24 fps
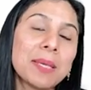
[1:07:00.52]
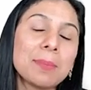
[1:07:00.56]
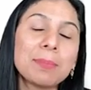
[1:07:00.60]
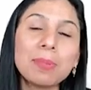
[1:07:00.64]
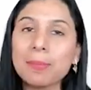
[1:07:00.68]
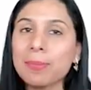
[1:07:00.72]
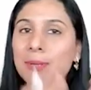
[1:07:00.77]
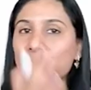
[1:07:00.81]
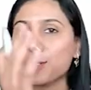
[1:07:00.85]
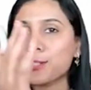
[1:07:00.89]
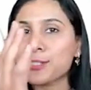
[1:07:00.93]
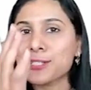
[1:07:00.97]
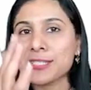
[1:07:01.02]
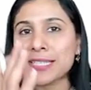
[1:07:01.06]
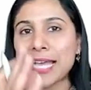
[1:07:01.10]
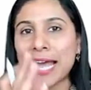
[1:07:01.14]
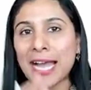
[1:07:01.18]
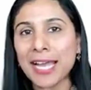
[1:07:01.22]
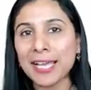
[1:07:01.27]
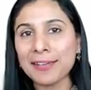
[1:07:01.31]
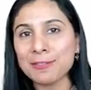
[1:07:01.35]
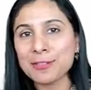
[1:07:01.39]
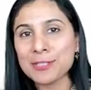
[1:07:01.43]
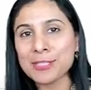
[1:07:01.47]
maybe because
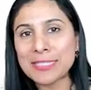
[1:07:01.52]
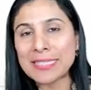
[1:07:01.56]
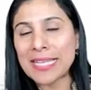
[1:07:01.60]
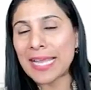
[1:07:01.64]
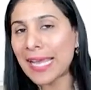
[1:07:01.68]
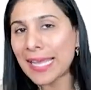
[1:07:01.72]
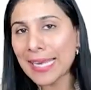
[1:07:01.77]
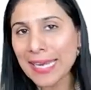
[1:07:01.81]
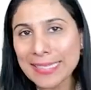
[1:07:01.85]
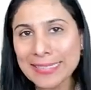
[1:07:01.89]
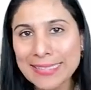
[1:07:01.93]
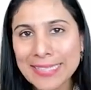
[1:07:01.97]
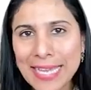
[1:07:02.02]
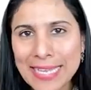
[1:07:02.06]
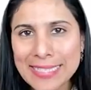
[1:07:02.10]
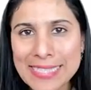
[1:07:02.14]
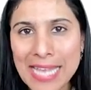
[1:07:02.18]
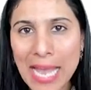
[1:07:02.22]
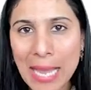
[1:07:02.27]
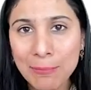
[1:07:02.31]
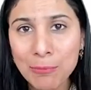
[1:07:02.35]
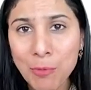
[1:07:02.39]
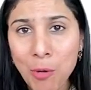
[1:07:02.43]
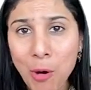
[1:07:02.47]
i was there at the
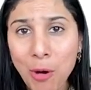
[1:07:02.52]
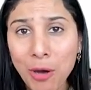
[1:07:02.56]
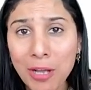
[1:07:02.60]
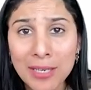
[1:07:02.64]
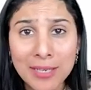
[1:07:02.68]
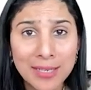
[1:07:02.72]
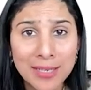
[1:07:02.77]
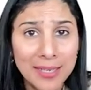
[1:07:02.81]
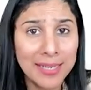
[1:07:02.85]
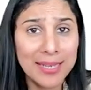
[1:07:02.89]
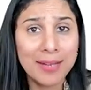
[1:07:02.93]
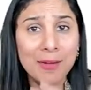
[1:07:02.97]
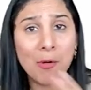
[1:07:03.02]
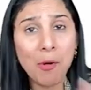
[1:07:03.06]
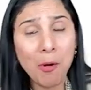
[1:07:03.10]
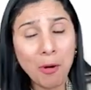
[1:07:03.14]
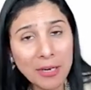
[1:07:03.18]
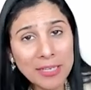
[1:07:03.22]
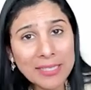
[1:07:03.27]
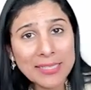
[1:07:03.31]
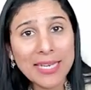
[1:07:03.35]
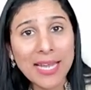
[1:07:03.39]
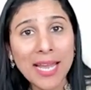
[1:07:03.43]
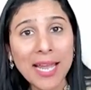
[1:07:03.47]
exam hall
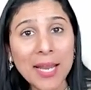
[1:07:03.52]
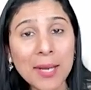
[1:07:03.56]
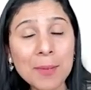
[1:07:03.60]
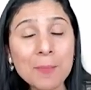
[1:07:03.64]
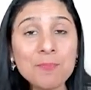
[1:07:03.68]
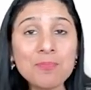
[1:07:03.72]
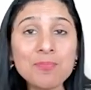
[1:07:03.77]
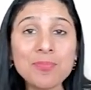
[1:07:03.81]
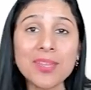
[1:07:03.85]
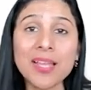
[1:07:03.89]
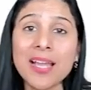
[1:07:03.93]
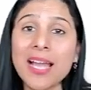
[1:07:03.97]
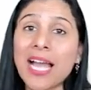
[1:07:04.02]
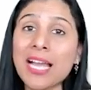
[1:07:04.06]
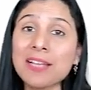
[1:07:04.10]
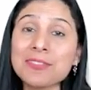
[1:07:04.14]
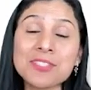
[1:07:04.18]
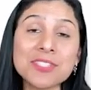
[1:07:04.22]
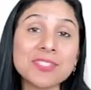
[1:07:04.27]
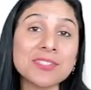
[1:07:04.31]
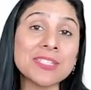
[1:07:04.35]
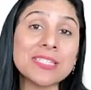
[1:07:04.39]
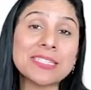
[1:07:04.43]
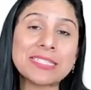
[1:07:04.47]
on time i
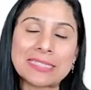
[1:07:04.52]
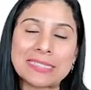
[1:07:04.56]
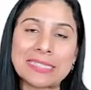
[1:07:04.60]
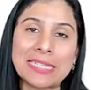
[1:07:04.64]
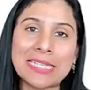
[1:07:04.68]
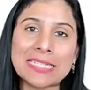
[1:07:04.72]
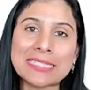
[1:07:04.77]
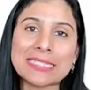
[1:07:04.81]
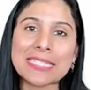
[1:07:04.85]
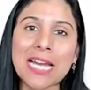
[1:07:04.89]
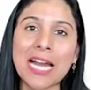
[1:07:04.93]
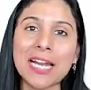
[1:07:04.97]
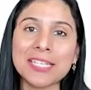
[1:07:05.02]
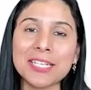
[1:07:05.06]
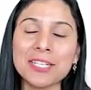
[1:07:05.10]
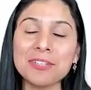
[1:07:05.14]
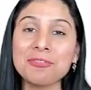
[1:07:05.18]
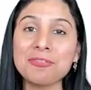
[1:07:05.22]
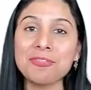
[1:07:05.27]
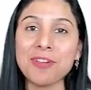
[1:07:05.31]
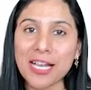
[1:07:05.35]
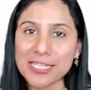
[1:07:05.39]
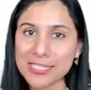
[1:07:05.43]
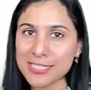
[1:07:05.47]
recently
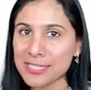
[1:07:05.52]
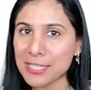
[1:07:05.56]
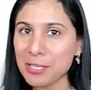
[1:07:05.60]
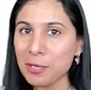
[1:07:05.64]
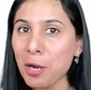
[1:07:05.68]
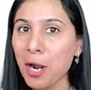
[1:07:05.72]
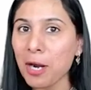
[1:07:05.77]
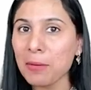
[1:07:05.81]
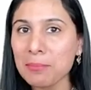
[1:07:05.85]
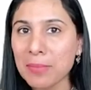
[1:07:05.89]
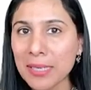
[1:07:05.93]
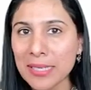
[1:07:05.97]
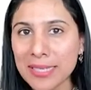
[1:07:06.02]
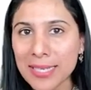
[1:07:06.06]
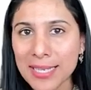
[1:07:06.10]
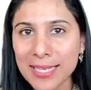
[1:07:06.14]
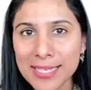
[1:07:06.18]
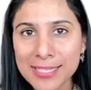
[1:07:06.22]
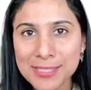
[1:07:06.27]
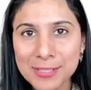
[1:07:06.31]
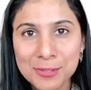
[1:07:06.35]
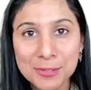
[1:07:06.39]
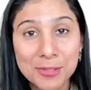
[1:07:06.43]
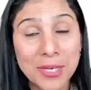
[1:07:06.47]
started fasting on
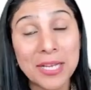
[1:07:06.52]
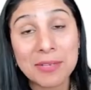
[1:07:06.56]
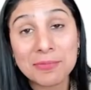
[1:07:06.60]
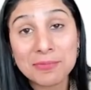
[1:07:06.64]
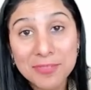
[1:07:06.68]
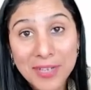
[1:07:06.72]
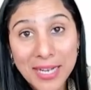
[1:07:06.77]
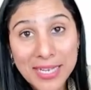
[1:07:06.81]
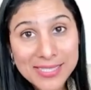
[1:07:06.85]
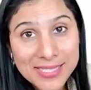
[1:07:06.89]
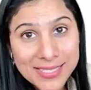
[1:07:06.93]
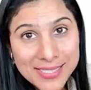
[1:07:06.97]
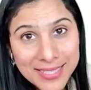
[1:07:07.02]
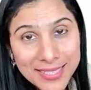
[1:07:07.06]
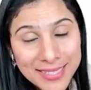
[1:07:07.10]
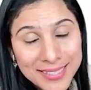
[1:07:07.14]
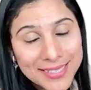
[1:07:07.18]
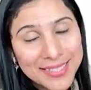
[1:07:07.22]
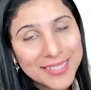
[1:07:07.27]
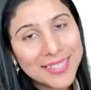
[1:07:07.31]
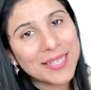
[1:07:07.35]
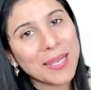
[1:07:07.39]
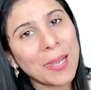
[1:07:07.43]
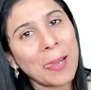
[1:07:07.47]
mondays so i'm
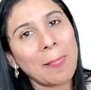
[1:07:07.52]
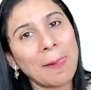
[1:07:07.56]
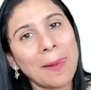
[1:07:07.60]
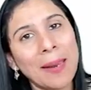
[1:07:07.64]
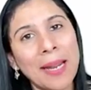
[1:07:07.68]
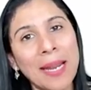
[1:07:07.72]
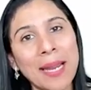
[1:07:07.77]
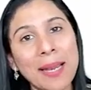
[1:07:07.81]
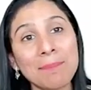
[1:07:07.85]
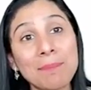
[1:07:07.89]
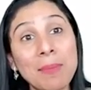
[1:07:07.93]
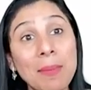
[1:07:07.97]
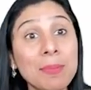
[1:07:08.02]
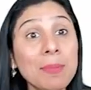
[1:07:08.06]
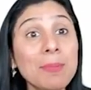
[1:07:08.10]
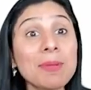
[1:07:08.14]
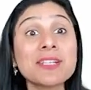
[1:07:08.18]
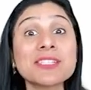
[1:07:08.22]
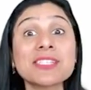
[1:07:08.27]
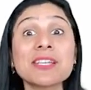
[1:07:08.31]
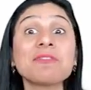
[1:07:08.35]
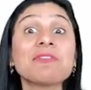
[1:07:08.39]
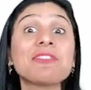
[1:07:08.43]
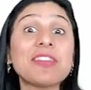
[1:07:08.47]
fasting and maybe
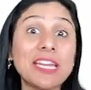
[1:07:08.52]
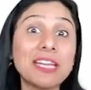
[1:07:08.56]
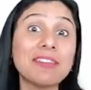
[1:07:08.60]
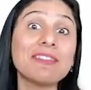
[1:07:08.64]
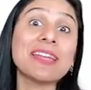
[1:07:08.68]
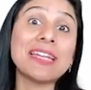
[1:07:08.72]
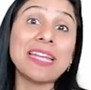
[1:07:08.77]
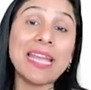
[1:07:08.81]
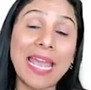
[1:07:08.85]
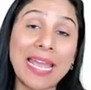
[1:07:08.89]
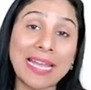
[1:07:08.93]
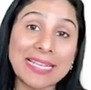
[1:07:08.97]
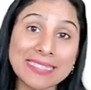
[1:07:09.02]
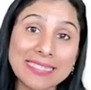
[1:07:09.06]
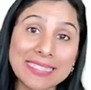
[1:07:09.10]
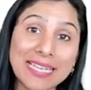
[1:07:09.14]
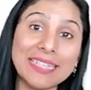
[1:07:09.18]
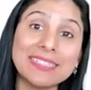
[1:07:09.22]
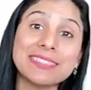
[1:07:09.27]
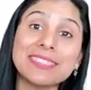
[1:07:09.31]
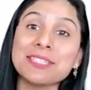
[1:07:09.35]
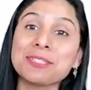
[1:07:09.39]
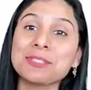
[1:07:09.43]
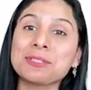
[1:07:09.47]
because i'm very very
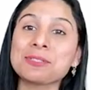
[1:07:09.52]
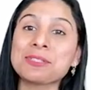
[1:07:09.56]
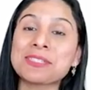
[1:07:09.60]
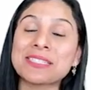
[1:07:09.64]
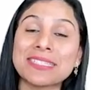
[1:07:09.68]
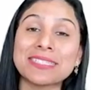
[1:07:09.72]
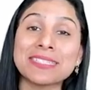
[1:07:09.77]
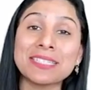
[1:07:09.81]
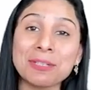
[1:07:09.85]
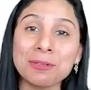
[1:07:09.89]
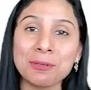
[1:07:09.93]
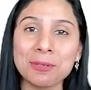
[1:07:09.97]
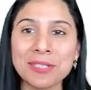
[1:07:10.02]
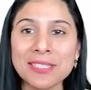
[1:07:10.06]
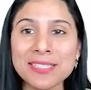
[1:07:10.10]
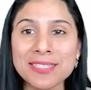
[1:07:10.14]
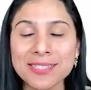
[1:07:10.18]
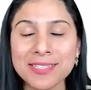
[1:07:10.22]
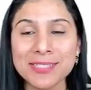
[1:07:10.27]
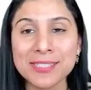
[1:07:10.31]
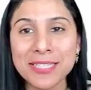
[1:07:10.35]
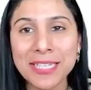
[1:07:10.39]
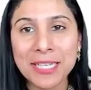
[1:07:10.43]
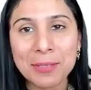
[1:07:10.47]
excited to see the oral
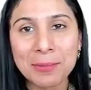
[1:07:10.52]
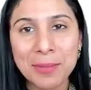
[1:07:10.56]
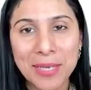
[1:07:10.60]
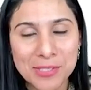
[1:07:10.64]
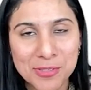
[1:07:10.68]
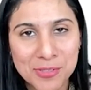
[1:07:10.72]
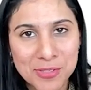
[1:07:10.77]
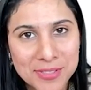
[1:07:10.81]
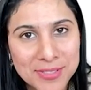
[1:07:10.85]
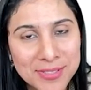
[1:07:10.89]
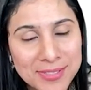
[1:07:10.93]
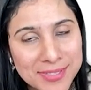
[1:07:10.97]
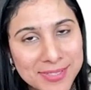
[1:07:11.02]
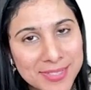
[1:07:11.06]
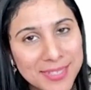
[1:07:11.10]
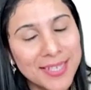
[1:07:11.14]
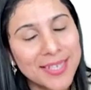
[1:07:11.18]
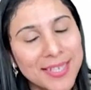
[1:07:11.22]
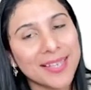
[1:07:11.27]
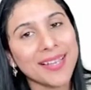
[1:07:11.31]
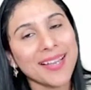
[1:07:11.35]
surgery questions